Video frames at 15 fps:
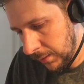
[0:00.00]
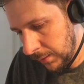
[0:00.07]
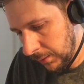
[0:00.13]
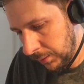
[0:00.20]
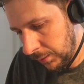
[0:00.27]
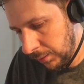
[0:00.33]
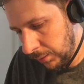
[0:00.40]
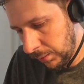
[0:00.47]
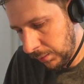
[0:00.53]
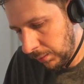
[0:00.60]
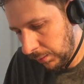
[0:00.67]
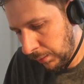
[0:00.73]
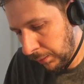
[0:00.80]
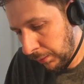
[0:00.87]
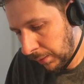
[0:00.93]

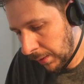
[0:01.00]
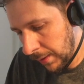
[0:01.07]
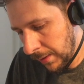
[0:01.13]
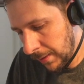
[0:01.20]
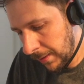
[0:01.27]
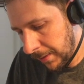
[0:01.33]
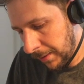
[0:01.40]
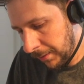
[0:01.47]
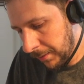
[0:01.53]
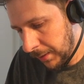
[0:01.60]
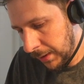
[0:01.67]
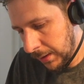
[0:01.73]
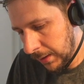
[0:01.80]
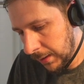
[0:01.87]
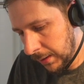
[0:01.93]
2,
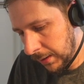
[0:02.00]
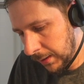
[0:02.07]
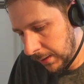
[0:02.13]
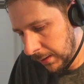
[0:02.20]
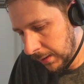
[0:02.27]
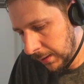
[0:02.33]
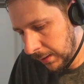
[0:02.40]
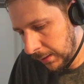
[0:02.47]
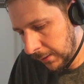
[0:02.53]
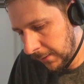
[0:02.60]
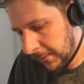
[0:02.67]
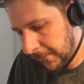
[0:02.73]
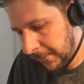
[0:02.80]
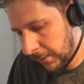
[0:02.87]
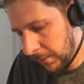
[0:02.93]

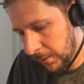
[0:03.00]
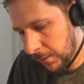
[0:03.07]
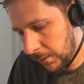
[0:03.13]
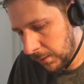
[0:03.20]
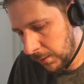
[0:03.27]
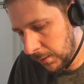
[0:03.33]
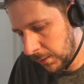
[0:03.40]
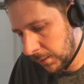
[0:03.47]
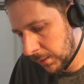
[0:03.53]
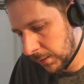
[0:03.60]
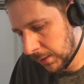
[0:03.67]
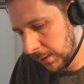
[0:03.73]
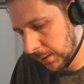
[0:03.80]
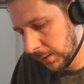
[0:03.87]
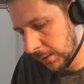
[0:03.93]
3,
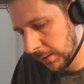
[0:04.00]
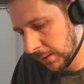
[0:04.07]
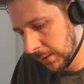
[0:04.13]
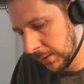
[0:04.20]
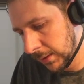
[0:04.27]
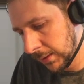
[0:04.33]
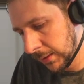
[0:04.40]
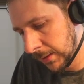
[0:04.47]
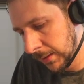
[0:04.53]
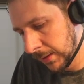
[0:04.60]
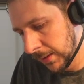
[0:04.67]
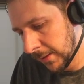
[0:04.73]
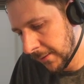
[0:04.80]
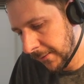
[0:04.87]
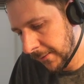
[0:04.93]
4,
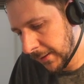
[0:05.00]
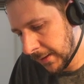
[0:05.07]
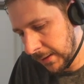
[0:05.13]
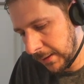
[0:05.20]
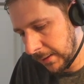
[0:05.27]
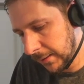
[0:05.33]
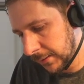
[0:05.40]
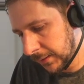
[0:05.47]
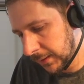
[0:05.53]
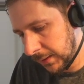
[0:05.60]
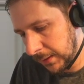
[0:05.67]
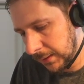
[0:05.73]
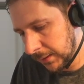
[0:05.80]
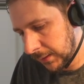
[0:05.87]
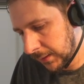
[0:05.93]
5,
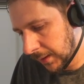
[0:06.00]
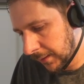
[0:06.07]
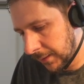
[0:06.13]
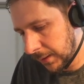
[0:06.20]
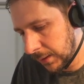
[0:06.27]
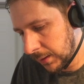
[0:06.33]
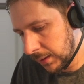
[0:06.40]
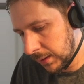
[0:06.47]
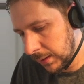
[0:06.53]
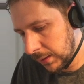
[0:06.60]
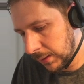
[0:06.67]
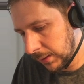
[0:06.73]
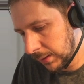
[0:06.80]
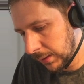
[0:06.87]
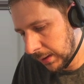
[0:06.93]
6, 7,
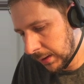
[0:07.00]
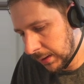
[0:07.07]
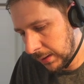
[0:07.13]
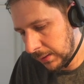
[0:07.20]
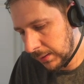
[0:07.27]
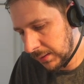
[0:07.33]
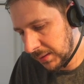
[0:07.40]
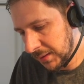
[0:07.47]
8.